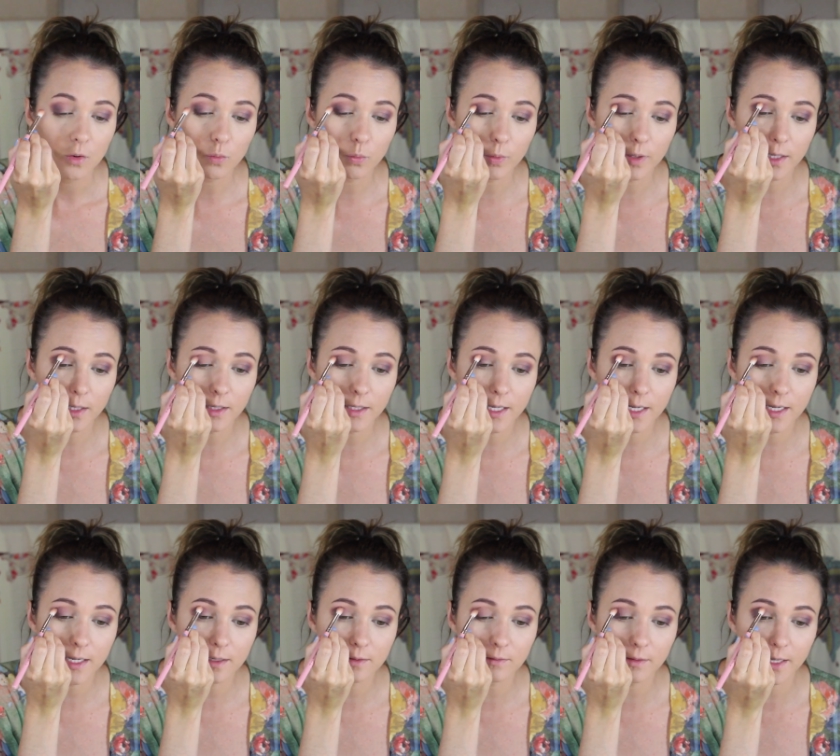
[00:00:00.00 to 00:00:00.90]

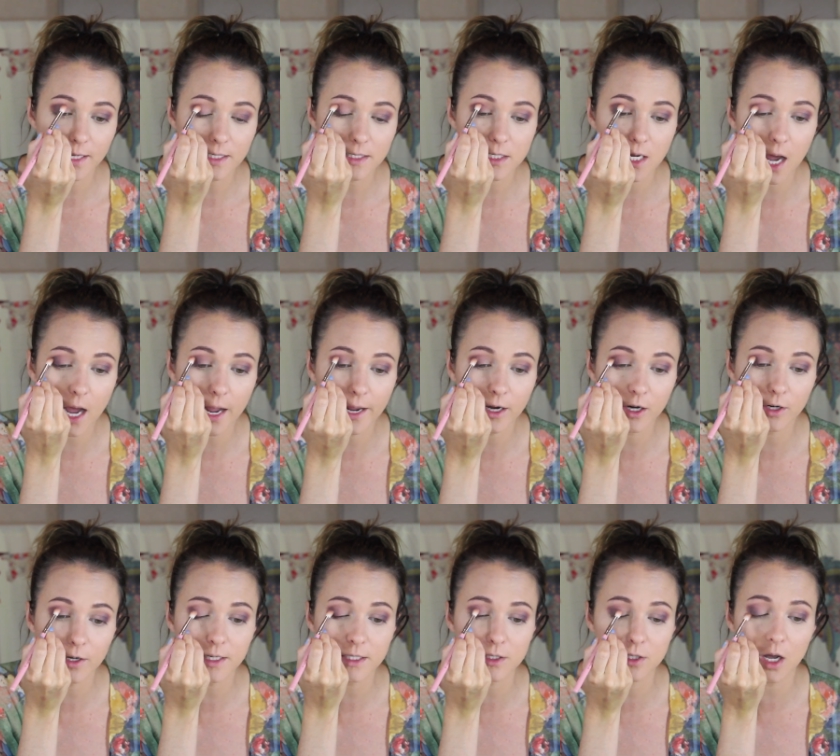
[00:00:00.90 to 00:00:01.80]
really like
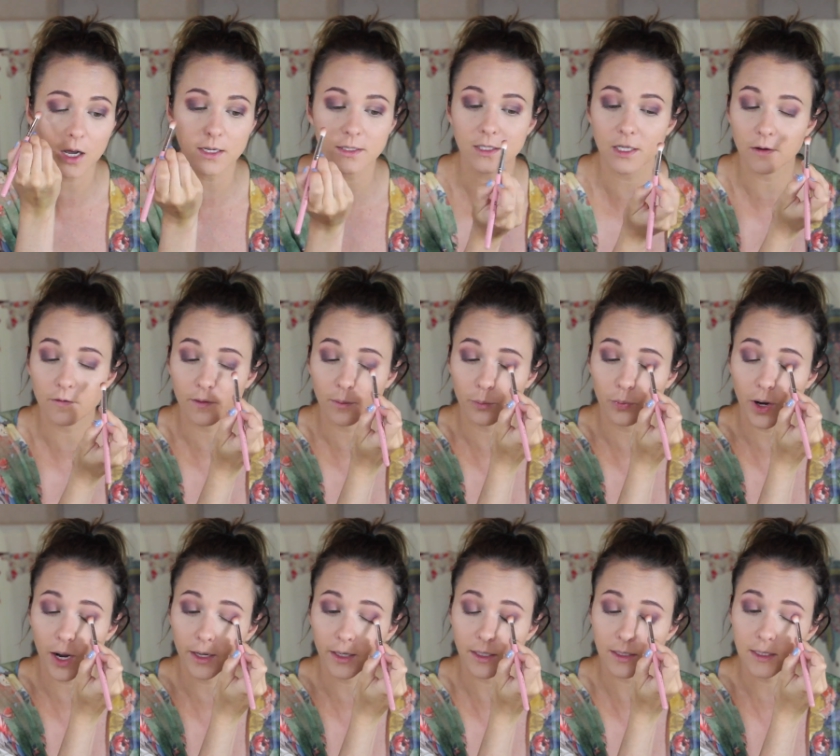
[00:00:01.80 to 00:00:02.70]
tired exhausted from
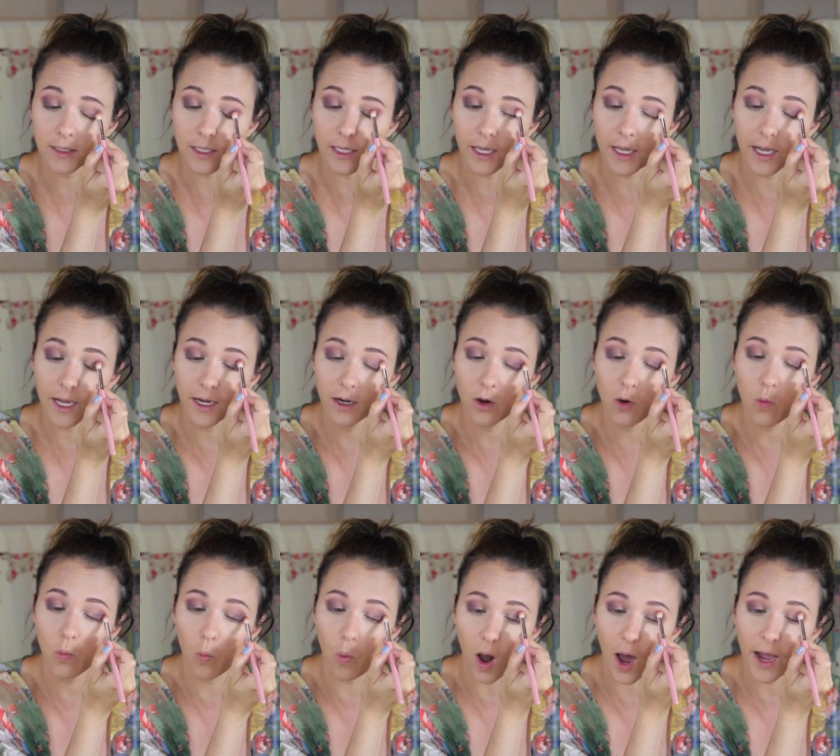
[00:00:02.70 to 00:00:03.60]
pregnancy in
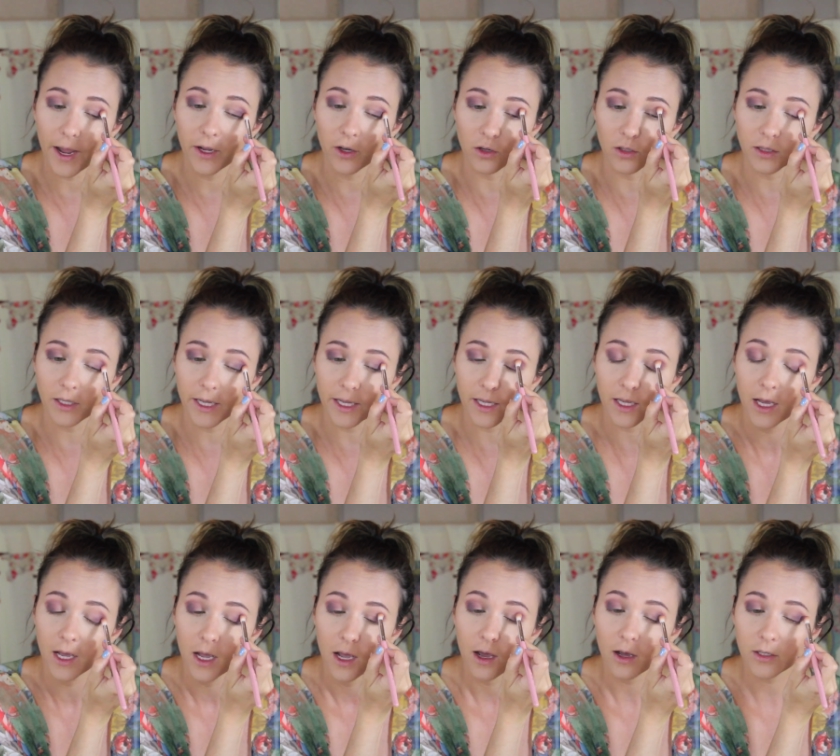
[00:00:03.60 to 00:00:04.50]
a while like
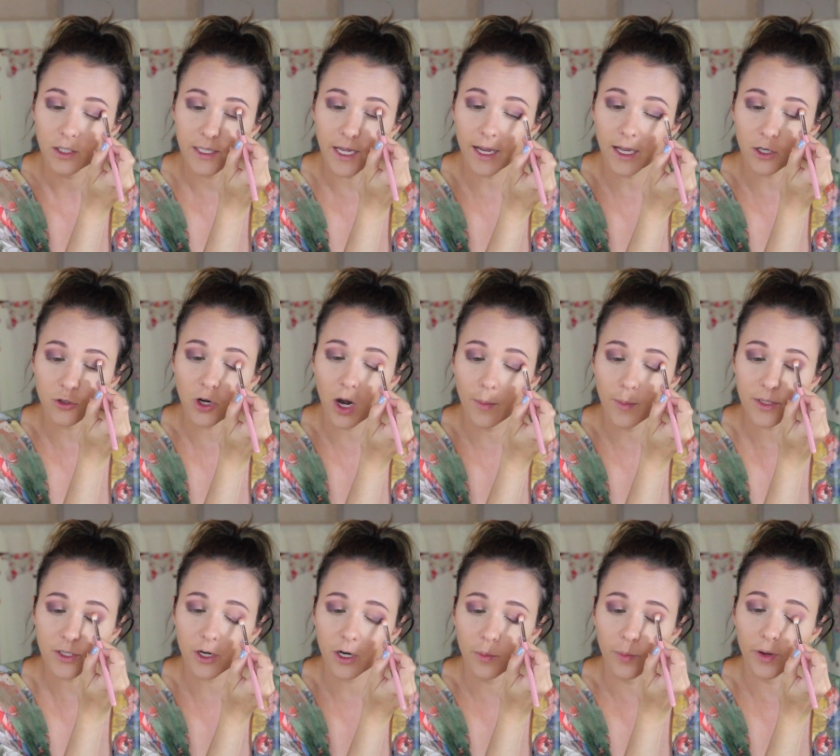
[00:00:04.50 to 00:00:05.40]
second
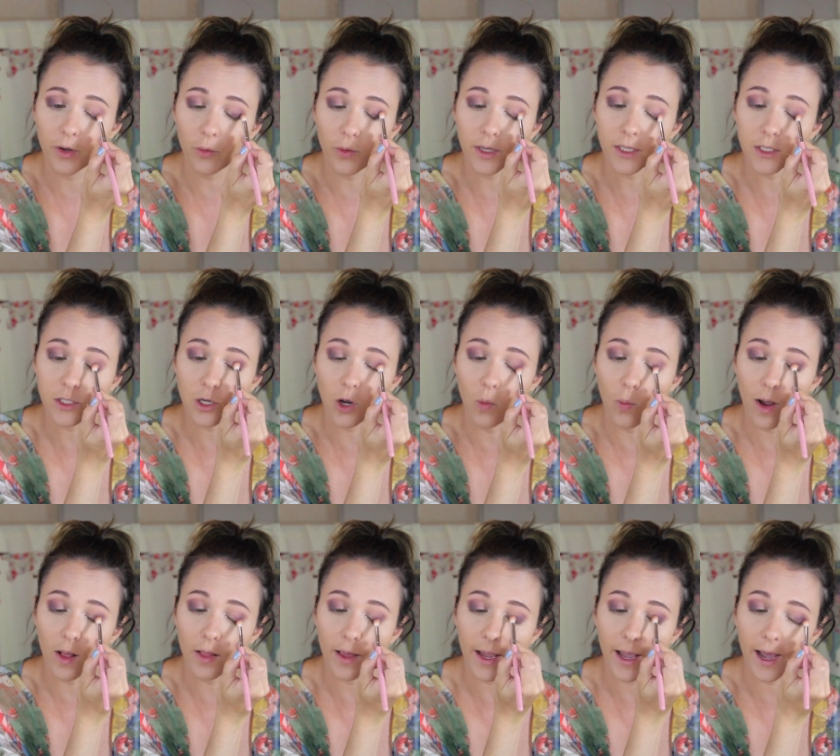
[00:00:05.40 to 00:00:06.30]
trimester had been going so
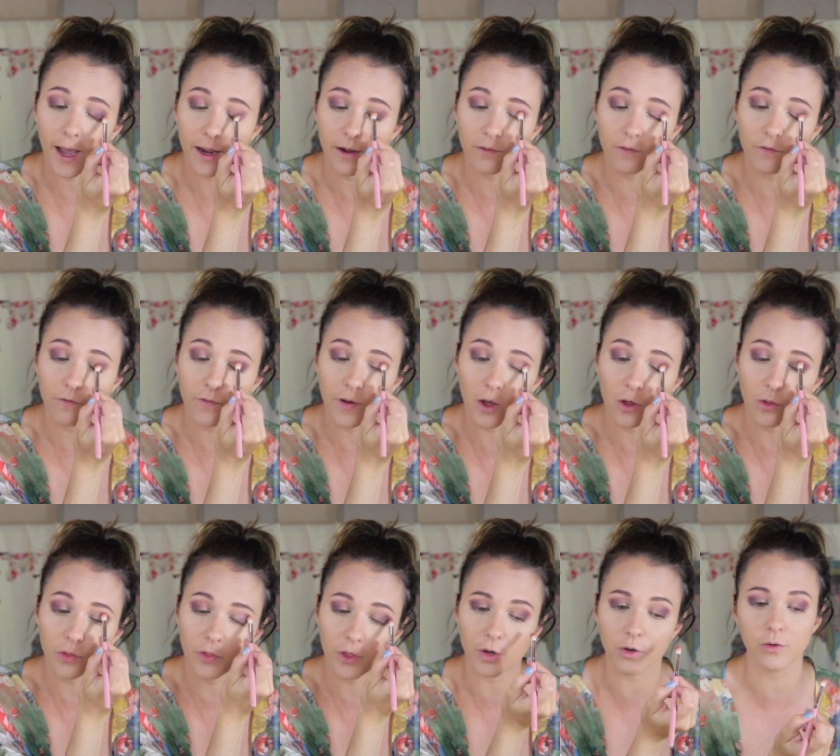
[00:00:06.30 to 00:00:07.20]
well I hadn't
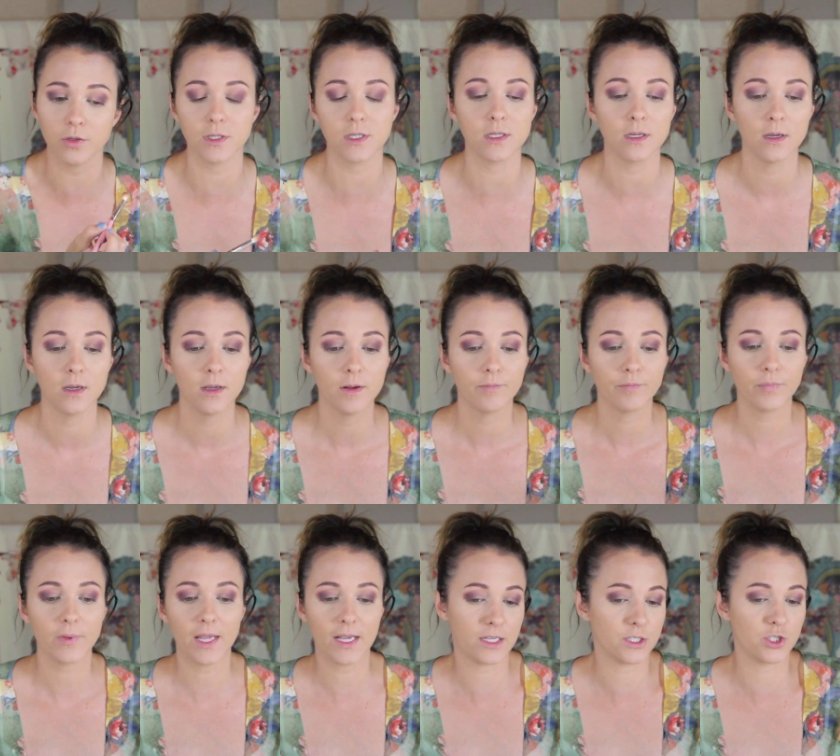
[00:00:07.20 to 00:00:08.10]
felt those
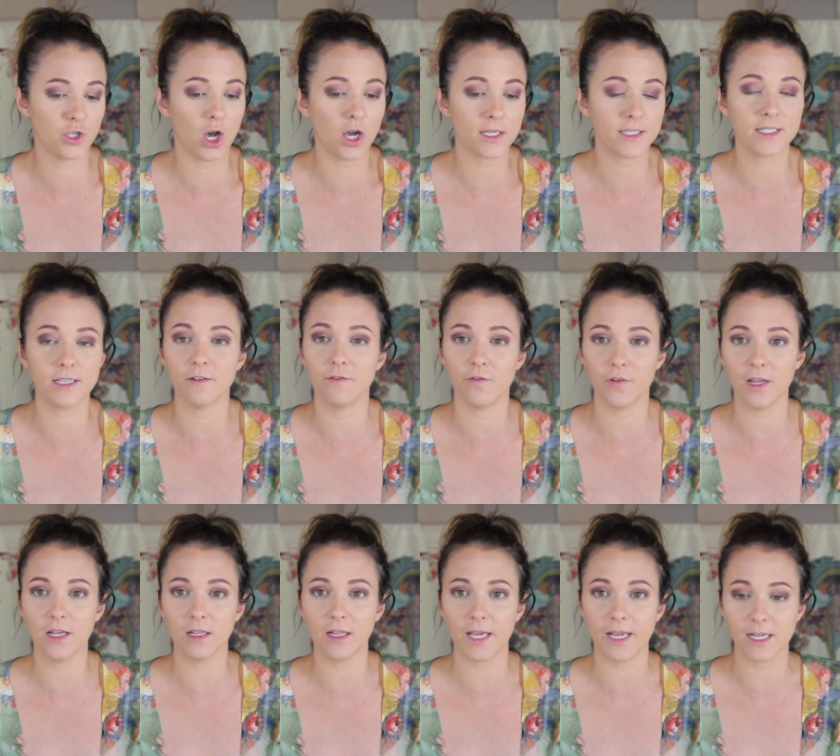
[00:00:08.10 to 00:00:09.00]
exhausted
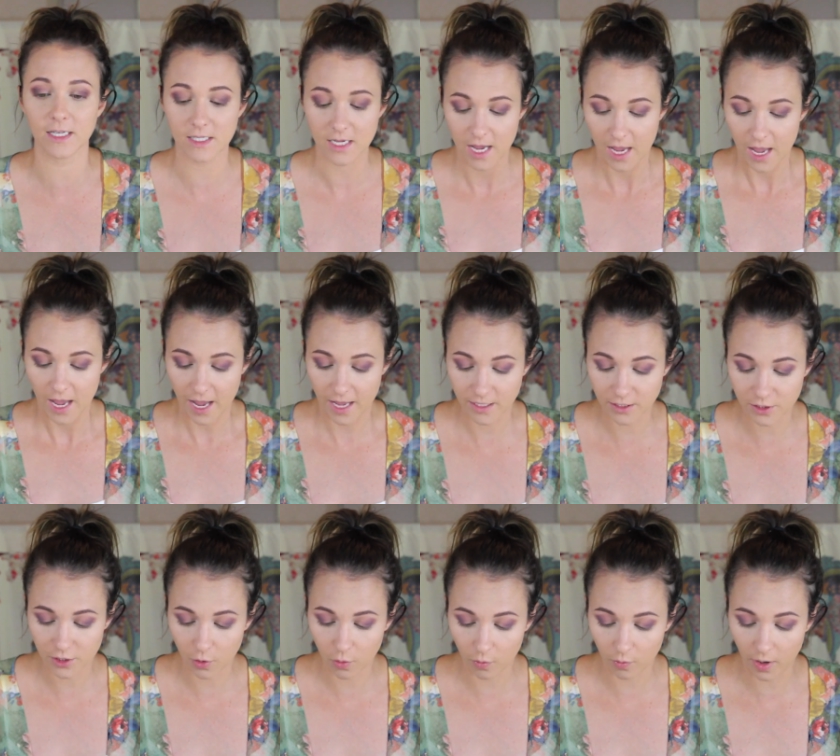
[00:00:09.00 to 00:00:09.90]
feelings
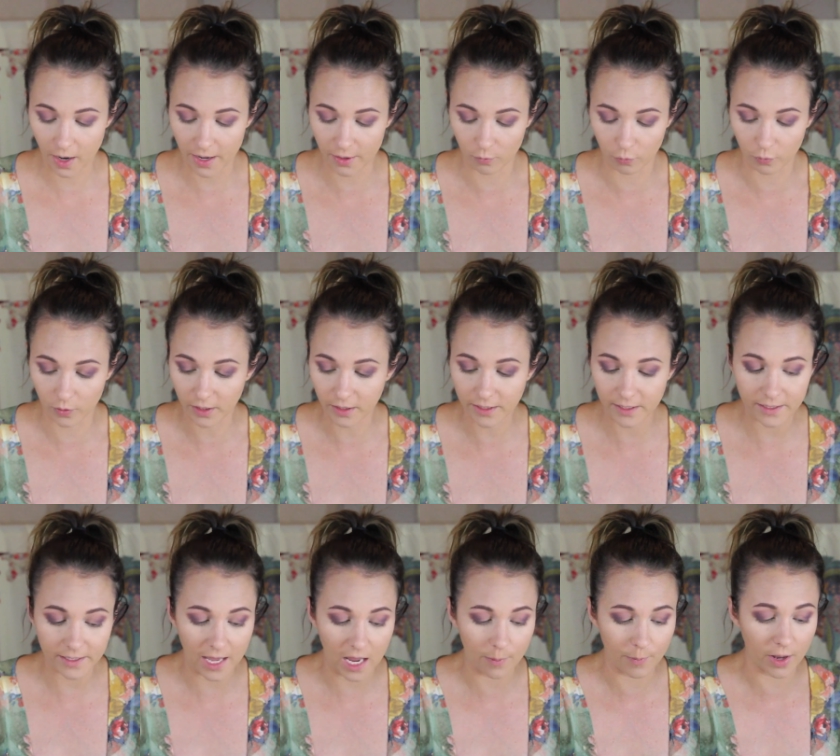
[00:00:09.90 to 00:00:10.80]
and so it
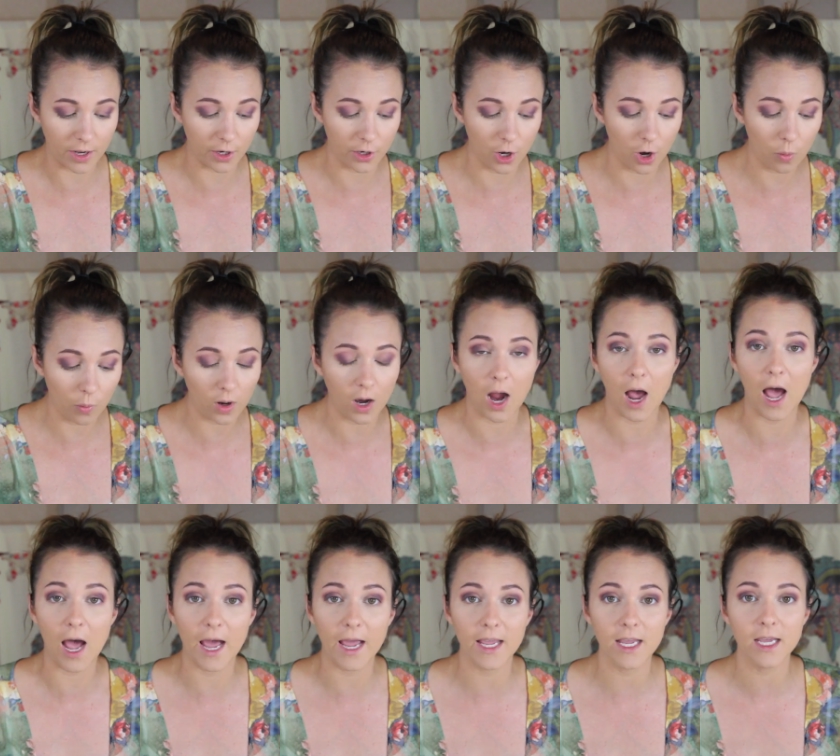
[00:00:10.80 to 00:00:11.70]
really came out of nowhere.
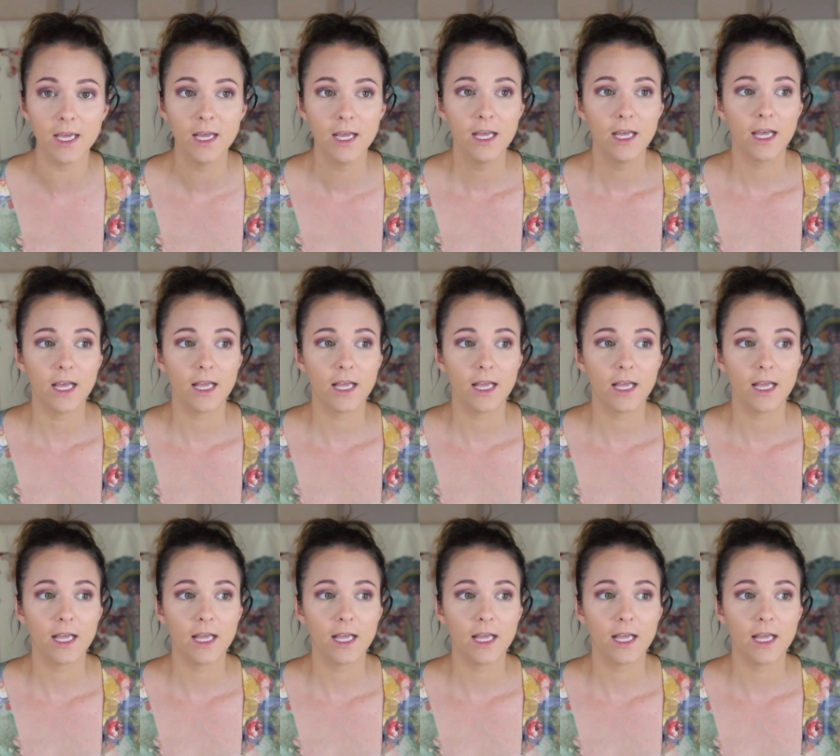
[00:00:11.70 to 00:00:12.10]
I